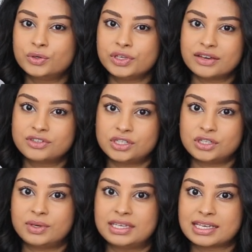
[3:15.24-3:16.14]
All you have to do
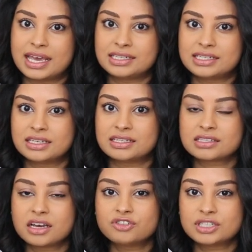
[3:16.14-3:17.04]
is enter
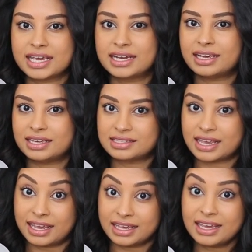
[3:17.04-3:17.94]

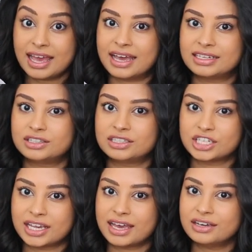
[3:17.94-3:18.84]
Sandra10SA at the
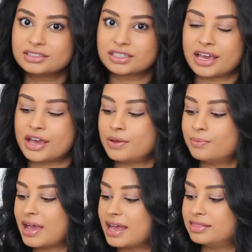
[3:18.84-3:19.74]
checkout,
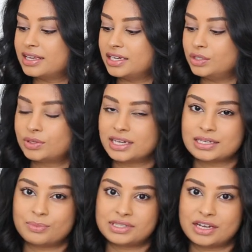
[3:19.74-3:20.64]
and then you'll get
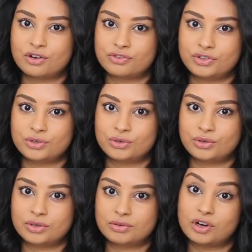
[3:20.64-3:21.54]
10% off
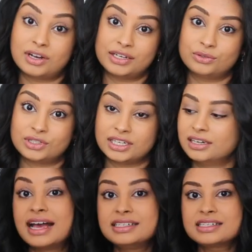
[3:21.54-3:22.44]
your online order.
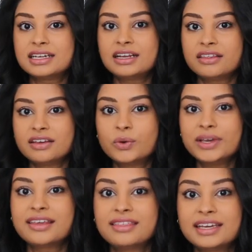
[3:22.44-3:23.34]
And another
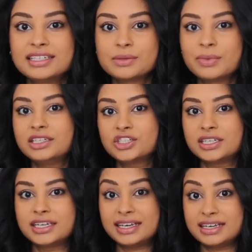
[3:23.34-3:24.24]
quick thing to
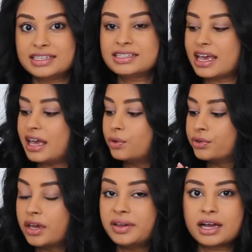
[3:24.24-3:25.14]
mention is,
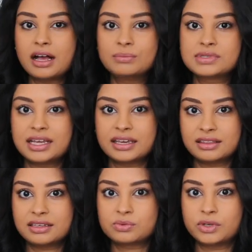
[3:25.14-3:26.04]
although it comes like
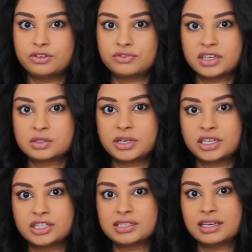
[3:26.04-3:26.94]
this when you first
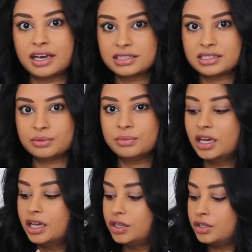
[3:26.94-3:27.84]
purchase the item,
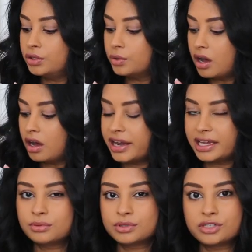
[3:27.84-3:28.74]
you are
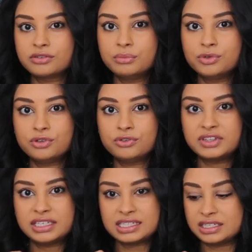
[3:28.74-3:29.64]
able to remove
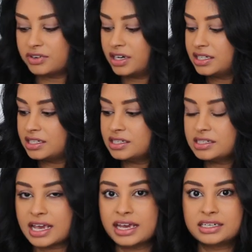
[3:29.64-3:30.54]
these
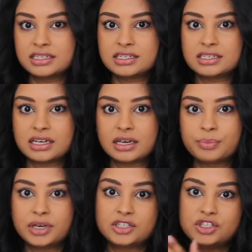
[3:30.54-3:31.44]
dividers and
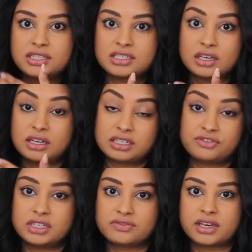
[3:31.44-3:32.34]
purchase
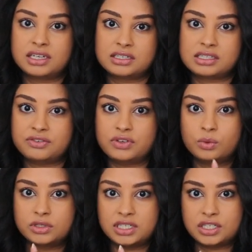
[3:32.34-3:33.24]
different dividers if you
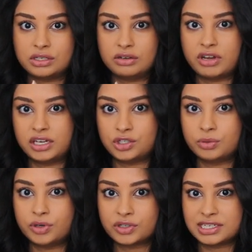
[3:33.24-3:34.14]
wanted to arrange
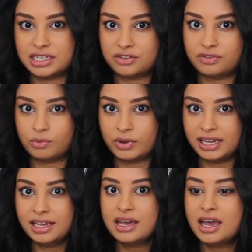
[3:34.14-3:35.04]
your box in a different
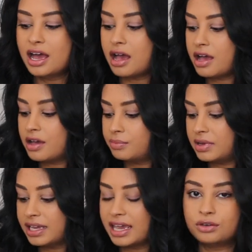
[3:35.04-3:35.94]
way.
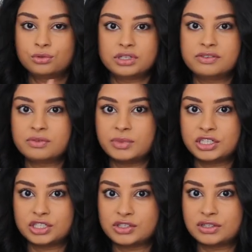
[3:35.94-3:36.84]
Again, all the
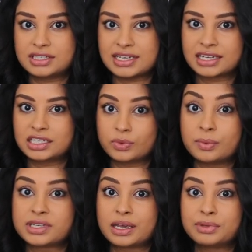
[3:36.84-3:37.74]
information is on the Stackers
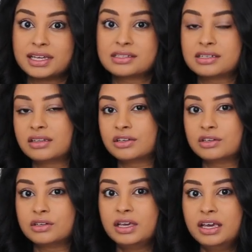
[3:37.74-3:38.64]
website, but that's another
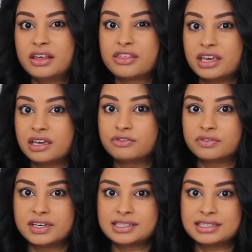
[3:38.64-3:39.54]
good thing
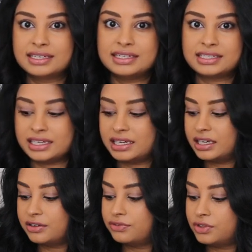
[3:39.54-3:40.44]
for versatility
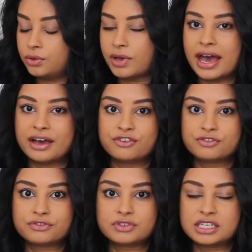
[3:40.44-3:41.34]
if you have
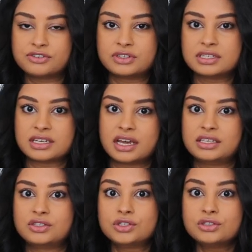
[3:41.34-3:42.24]
different
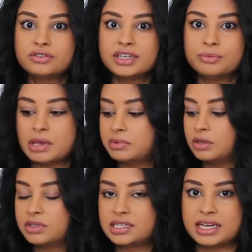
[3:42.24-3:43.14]
size jewellery. Maybe
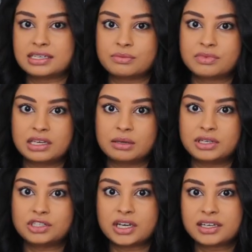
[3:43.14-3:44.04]
you want to take something a
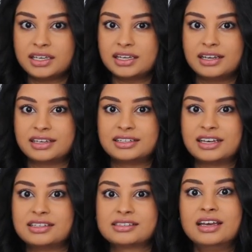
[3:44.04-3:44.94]
bit chunkier, like a
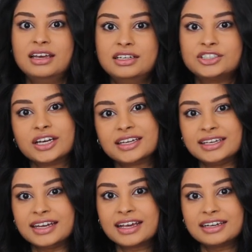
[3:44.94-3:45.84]
nice
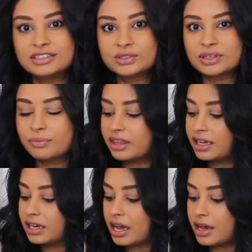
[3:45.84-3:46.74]
chunky necklace or
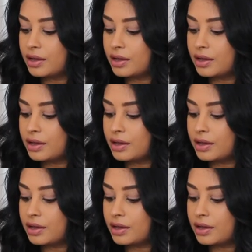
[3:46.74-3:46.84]
something.